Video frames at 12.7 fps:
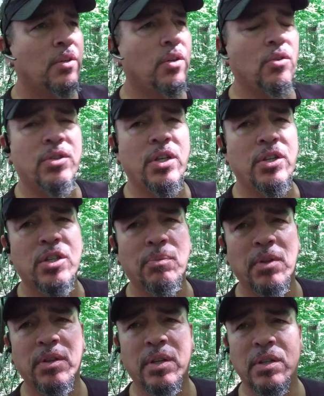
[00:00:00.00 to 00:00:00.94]
Don't teach
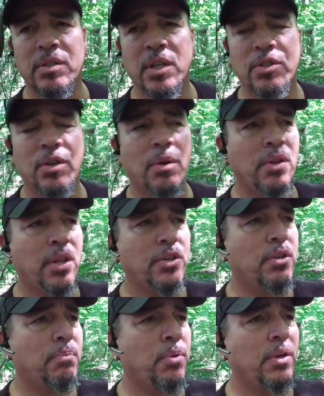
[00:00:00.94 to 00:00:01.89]
him the things that you're
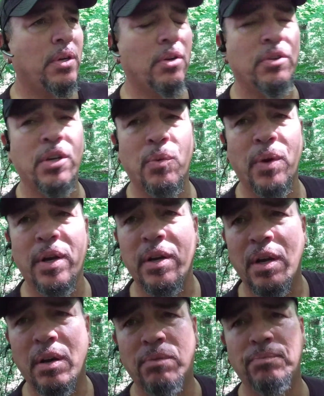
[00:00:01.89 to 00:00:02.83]
putting out there
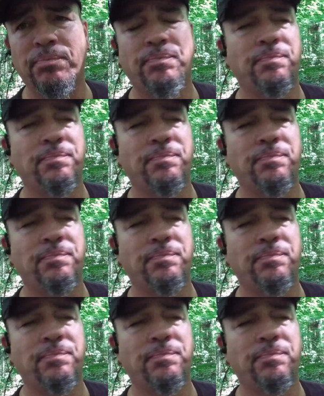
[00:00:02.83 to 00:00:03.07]
right now.